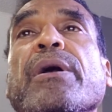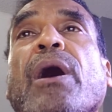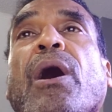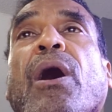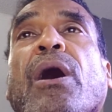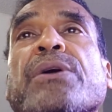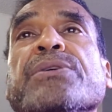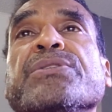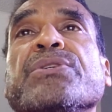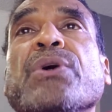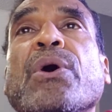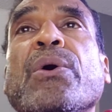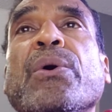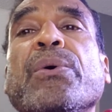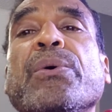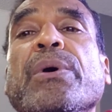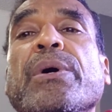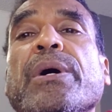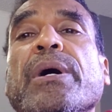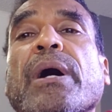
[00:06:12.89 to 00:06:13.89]

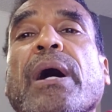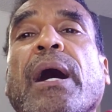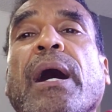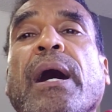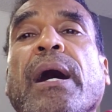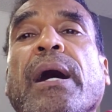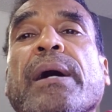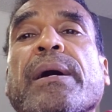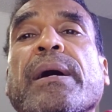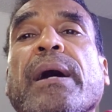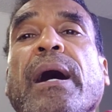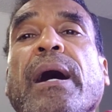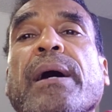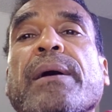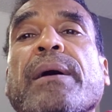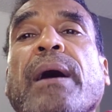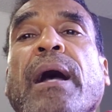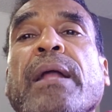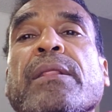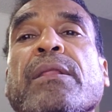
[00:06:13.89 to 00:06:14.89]
Also, uh,
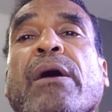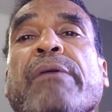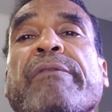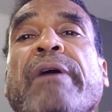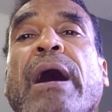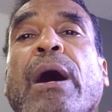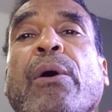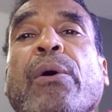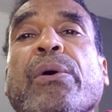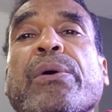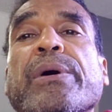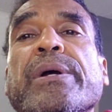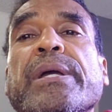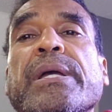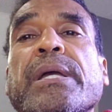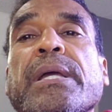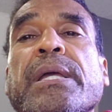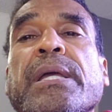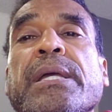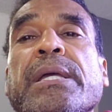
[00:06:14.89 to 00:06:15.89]
I love how
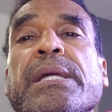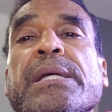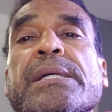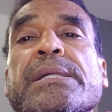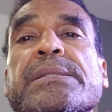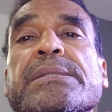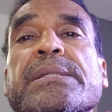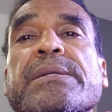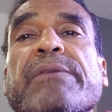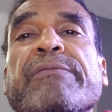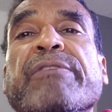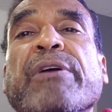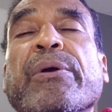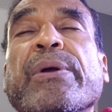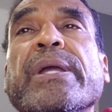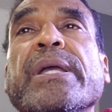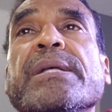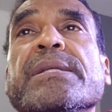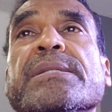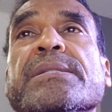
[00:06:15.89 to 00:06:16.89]
he is
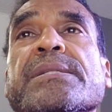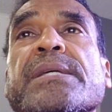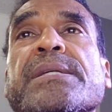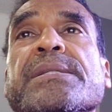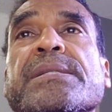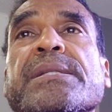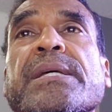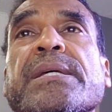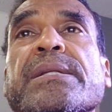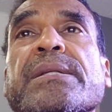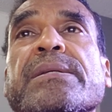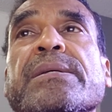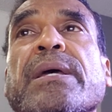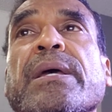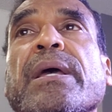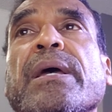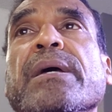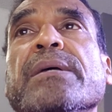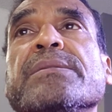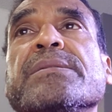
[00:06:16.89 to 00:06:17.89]
very consistent.
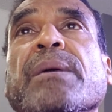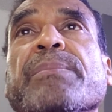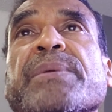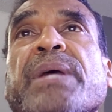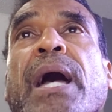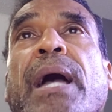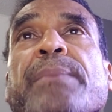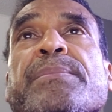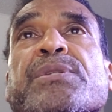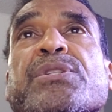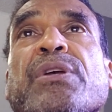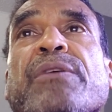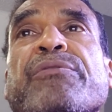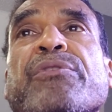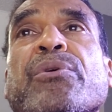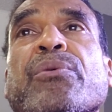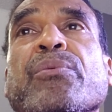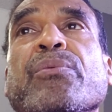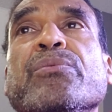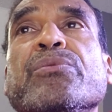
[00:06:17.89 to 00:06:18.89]
Sometimes,
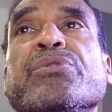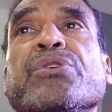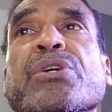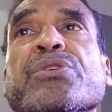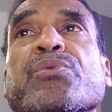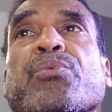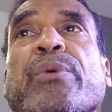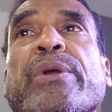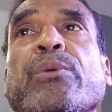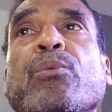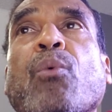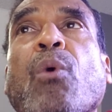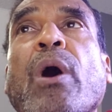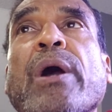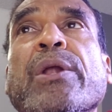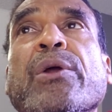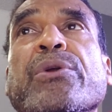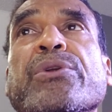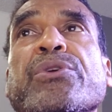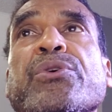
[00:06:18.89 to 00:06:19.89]
if you just read
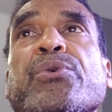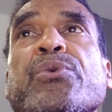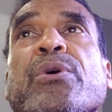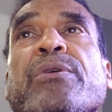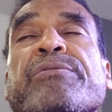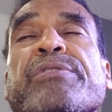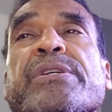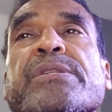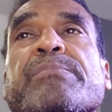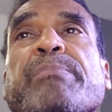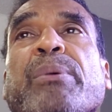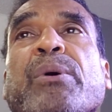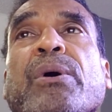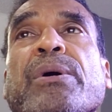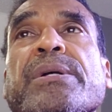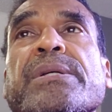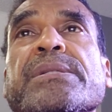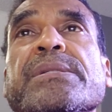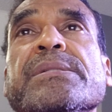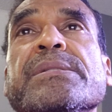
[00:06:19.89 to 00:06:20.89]
one or two of his
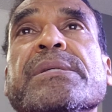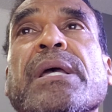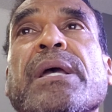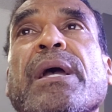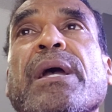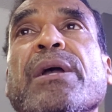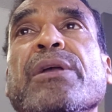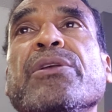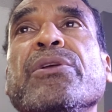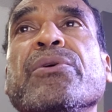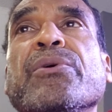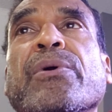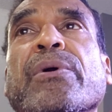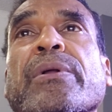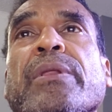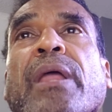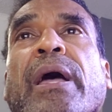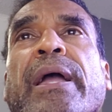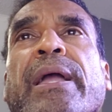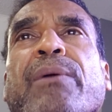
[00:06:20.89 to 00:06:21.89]
books,
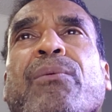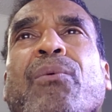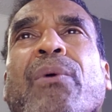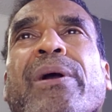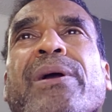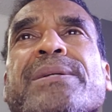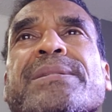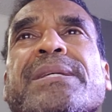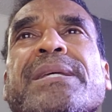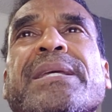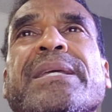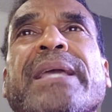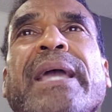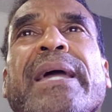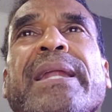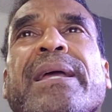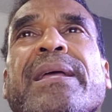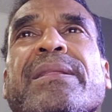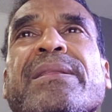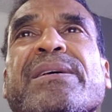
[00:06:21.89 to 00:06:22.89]
you're like, where is he
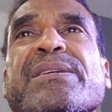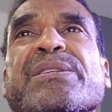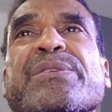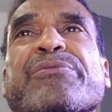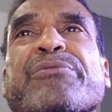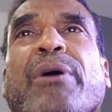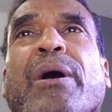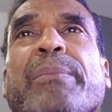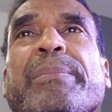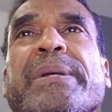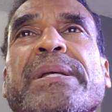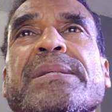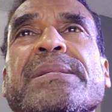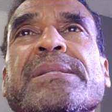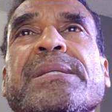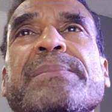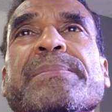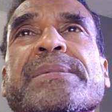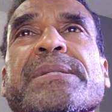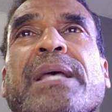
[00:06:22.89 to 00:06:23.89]
getting this from? He
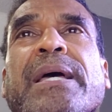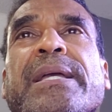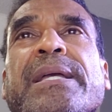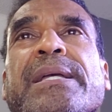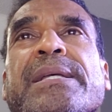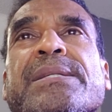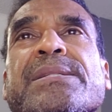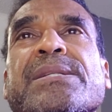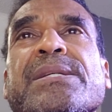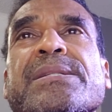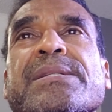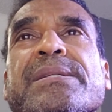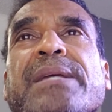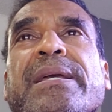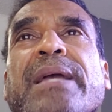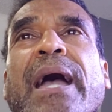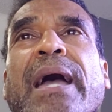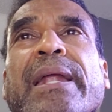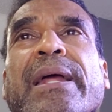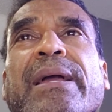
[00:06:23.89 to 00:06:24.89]
seems like he's just
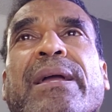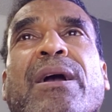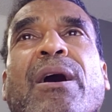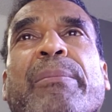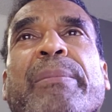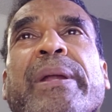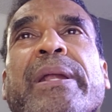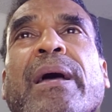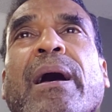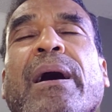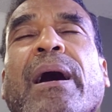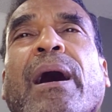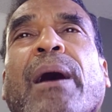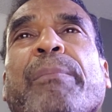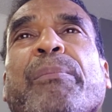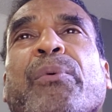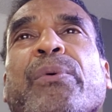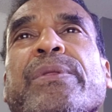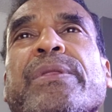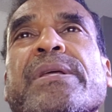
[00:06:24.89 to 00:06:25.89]
kind of coming
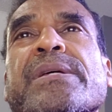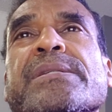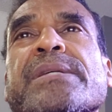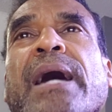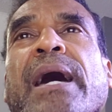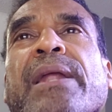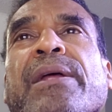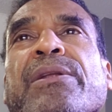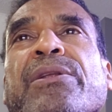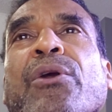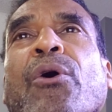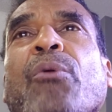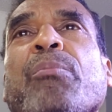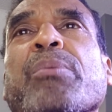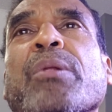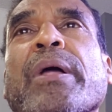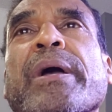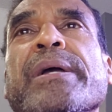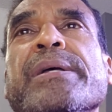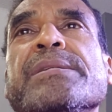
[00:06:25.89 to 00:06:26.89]
up with this out of no
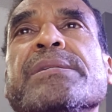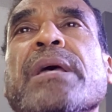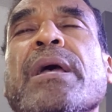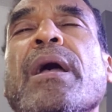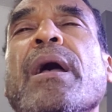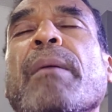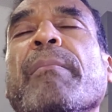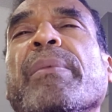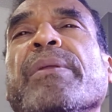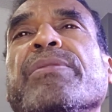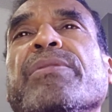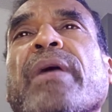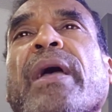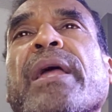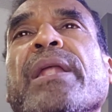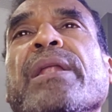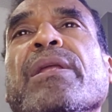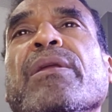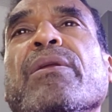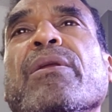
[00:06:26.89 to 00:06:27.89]
place. But
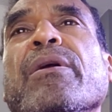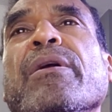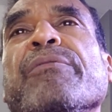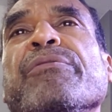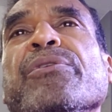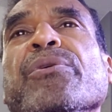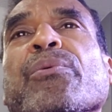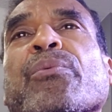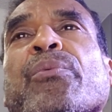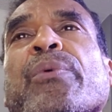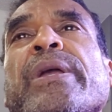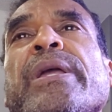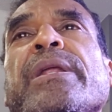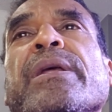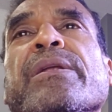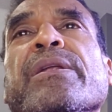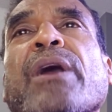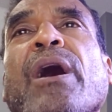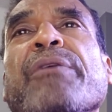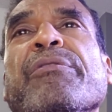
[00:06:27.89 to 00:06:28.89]
then, if you read
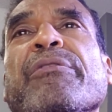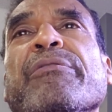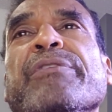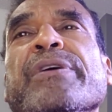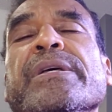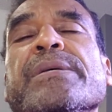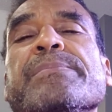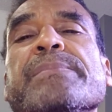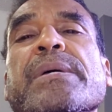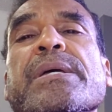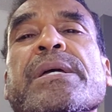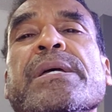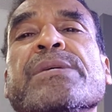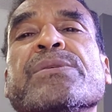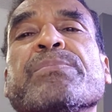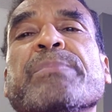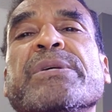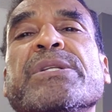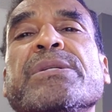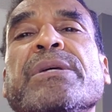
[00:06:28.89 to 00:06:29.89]
enough of his,
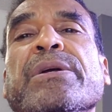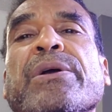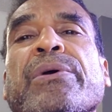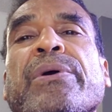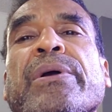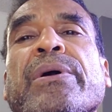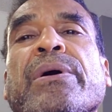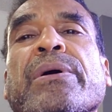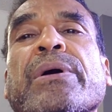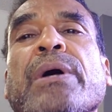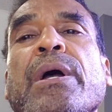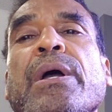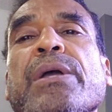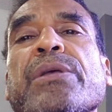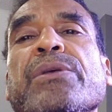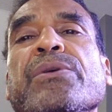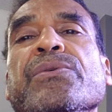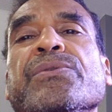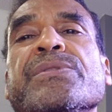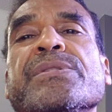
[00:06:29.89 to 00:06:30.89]
his material,
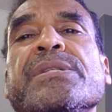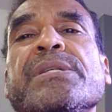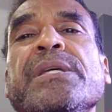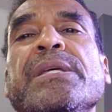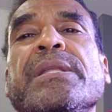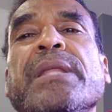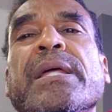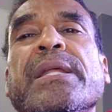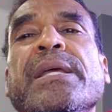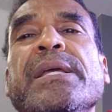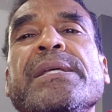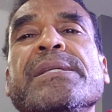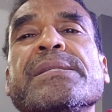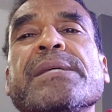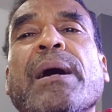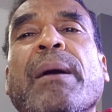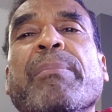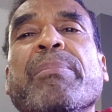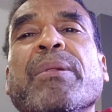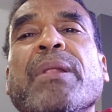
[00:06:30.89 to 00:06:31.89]
you see that he's
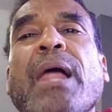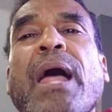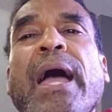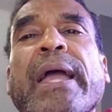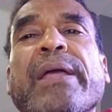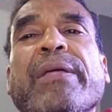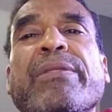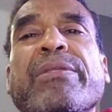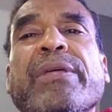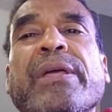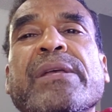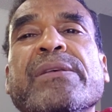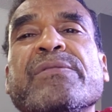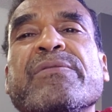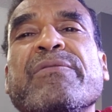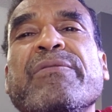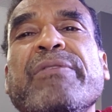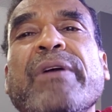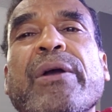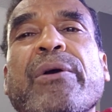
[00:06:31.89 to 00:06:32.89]
applying things
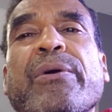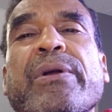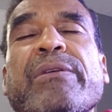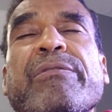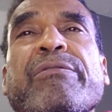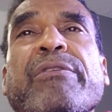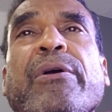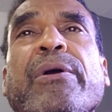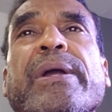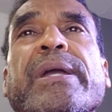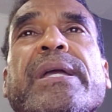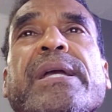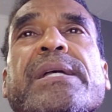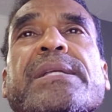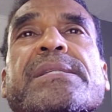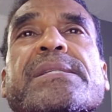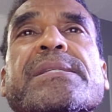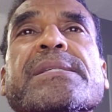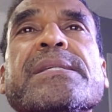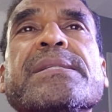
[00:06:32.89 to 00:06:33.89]
very, very
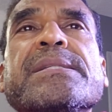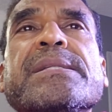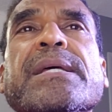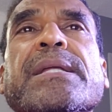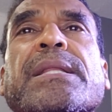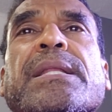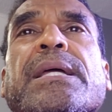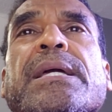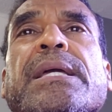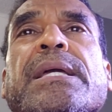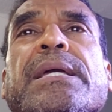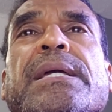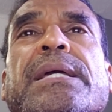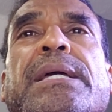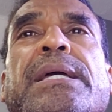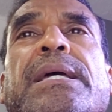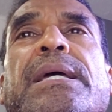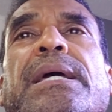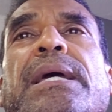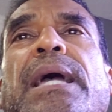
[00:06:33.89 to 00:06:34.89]
consistently.
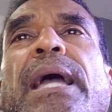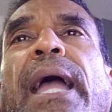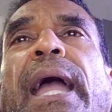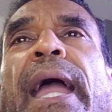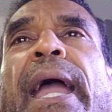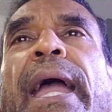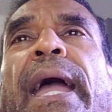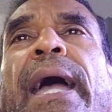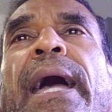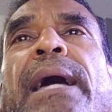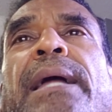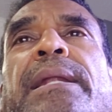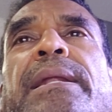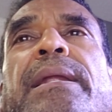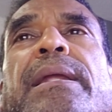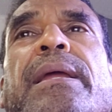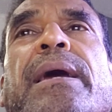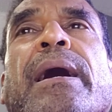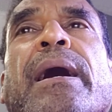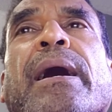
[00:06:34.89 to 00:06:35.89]
And
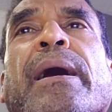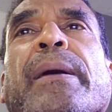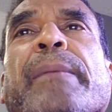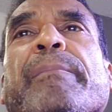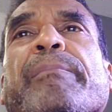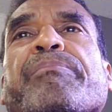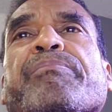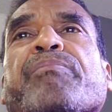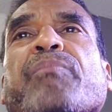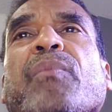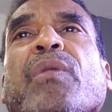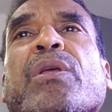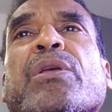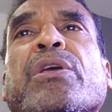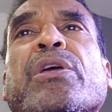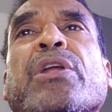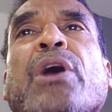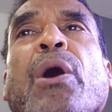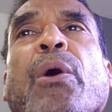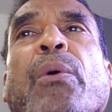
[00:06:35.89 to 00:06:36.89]
um,
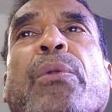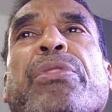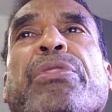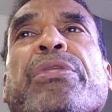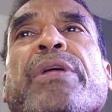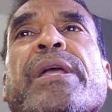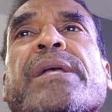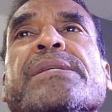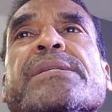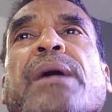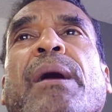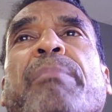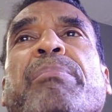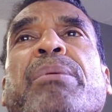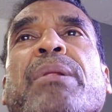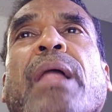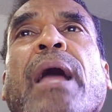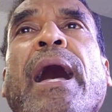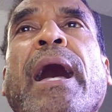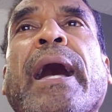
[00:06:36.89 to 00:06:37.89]
you know things
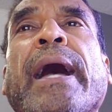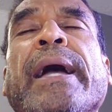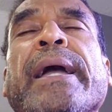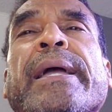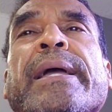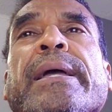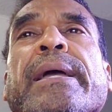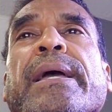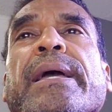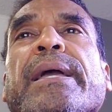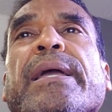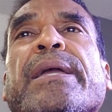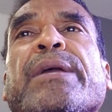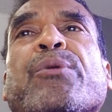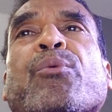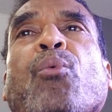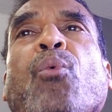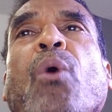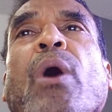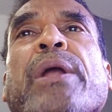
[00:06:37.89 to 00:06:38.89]
apply
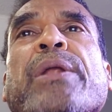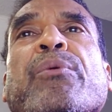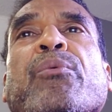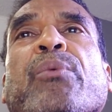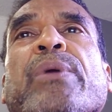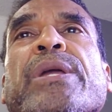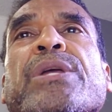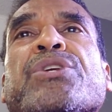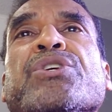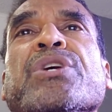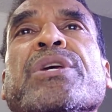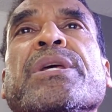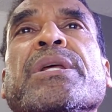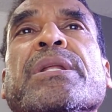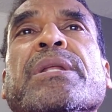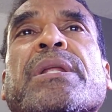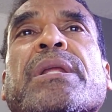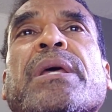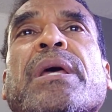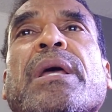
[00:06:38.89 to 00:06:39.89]
in one
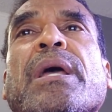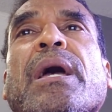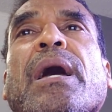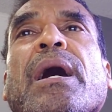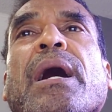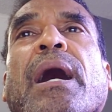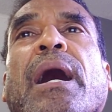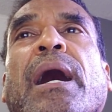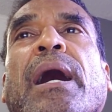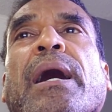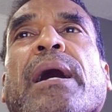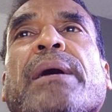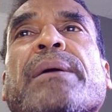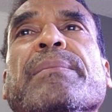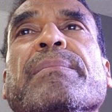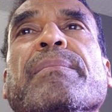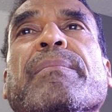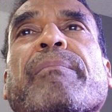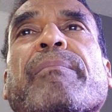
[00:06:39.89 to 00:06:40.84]
region uh,